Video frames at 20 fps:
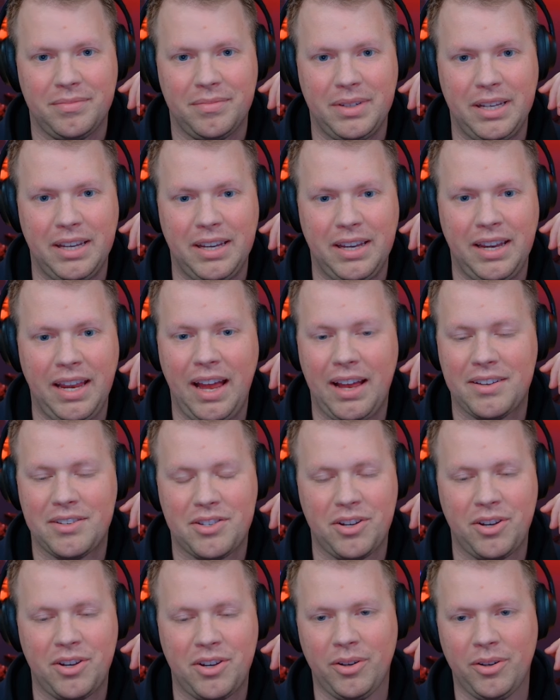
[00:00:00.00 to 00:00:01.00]
Yeah,
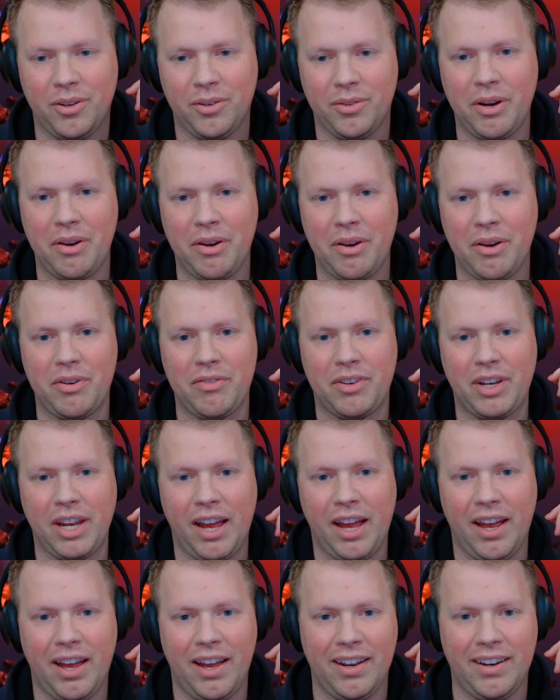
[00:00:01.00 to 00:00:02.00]
so we've we've
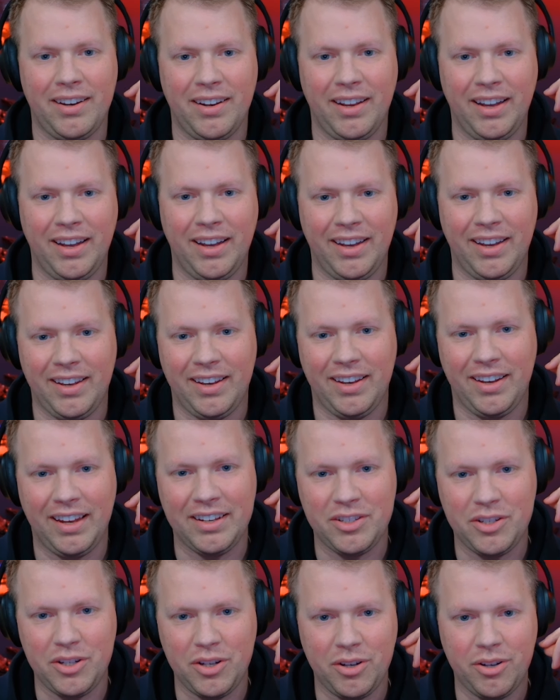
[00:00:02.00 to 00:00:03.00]
got
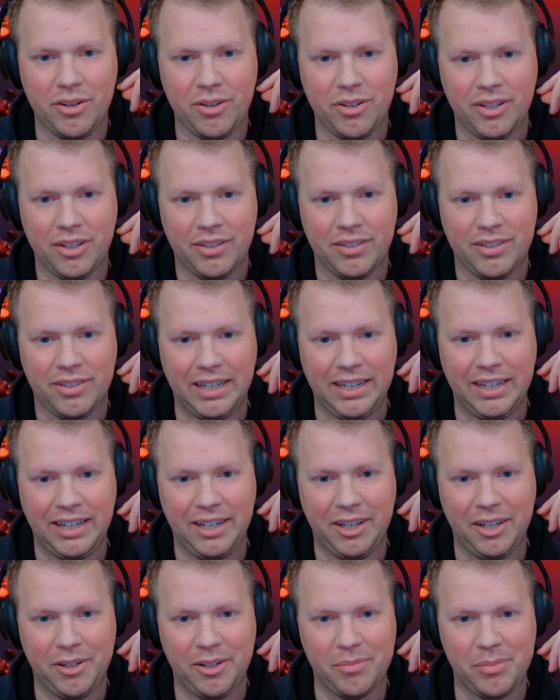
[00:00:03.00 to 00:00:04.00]
a, a dude
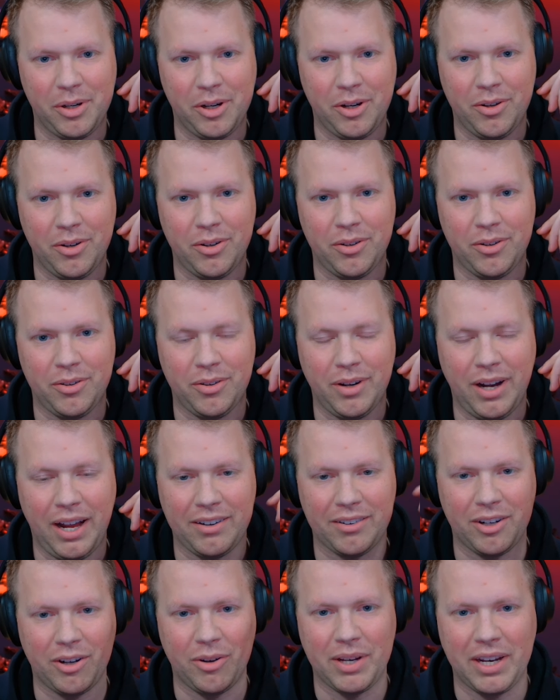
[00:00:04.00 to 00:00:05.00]
um, who
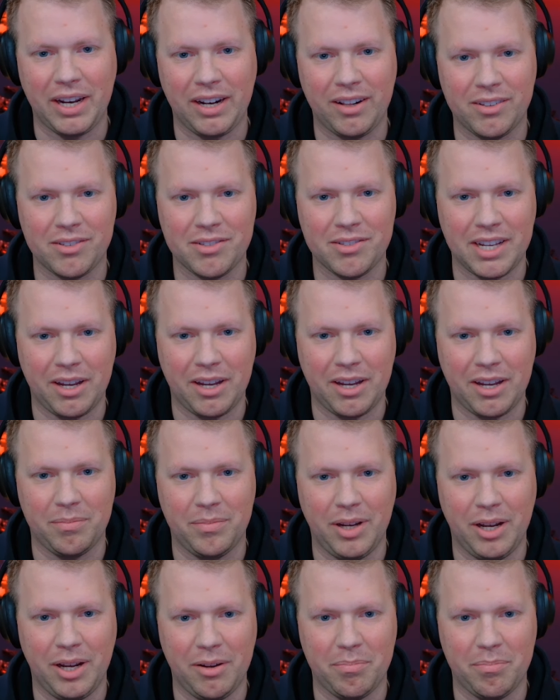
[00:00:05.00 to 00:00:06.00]
I don't know. He kind of looks like a,
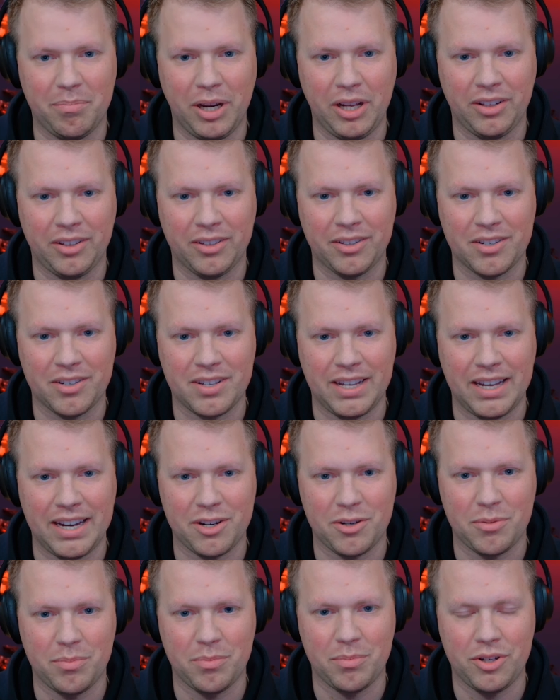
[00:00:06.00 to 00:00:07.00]
a butler
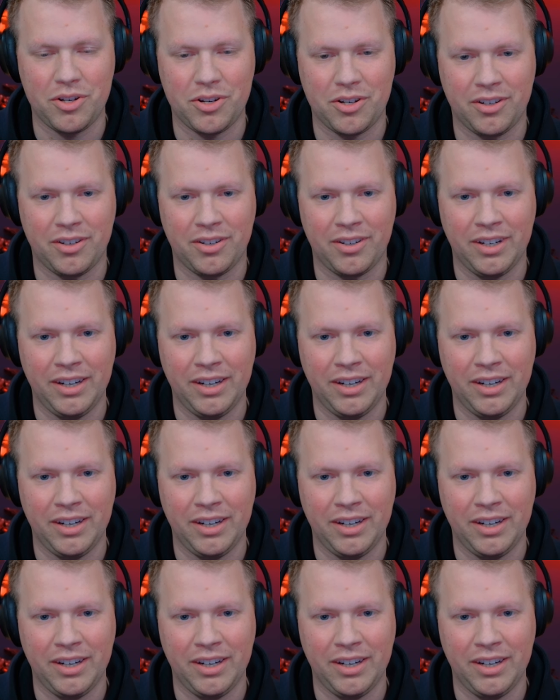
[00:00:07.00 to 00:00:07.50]
slash butcher